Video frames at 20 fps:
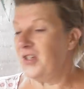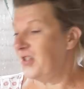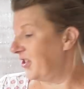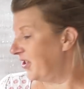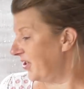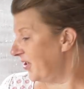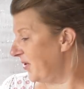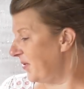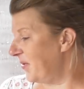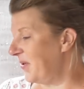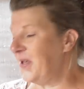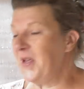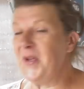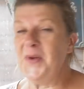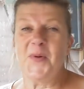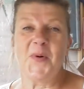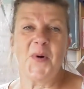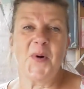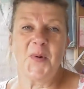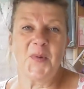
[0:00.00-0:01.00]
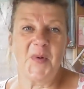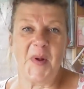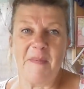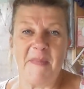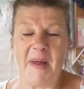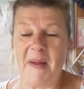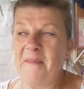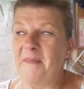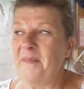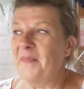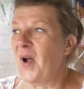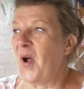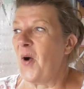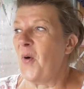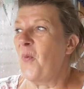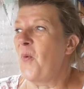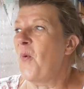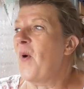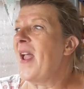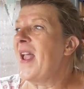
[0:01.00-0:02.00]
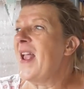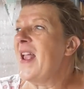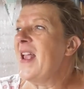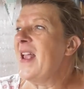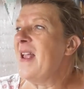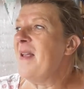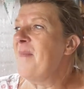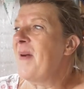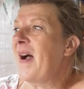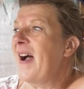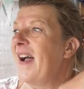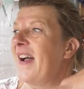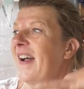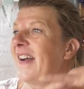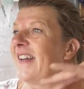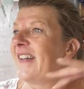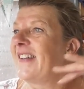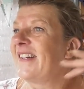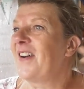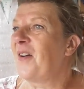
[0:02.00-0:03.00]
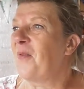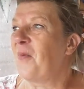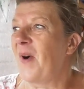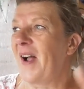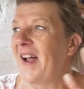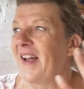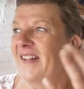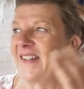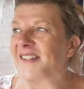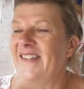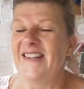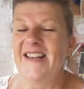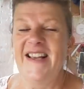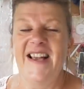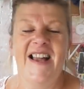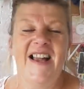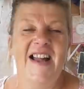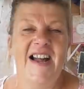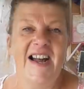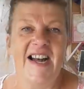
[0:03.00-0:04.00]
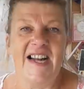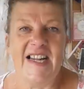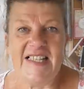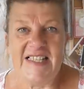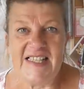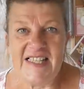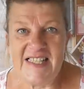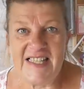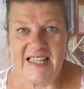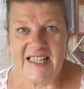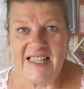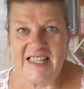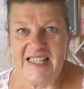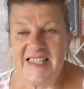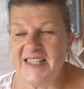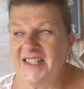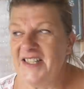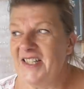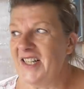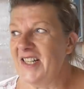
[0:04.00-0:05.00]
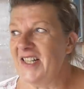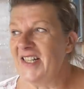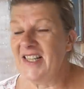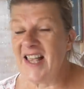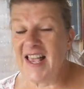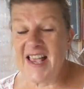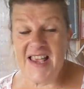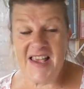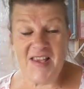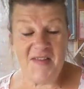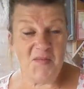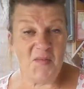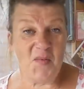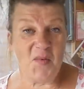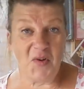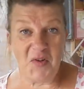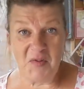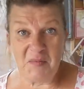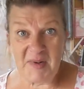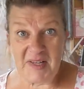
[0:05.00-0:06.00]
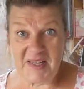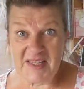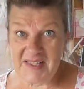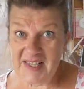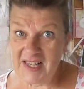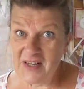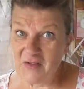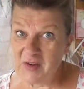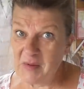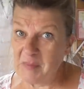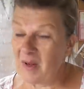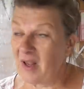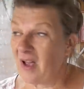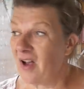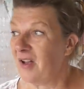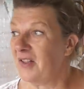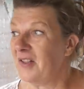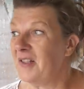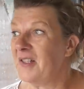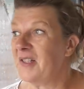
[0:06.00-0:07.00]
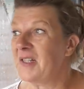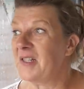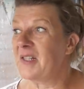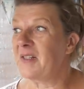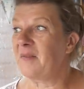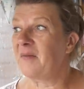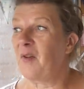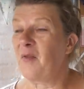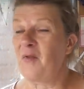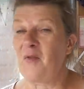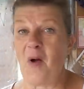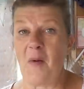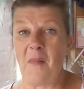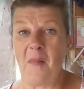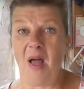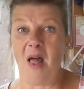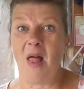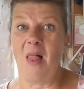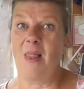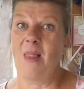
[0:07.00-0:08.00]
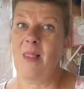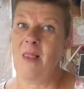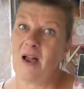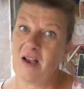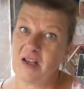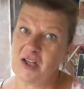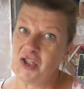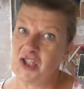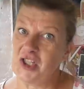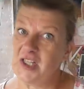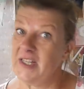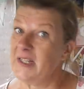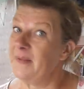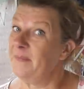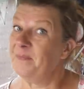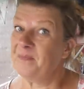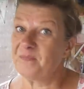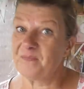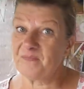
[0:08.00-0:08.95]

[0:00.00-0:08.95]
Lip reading: Do you all remember way back when I decided to save one of my celery plants from last year?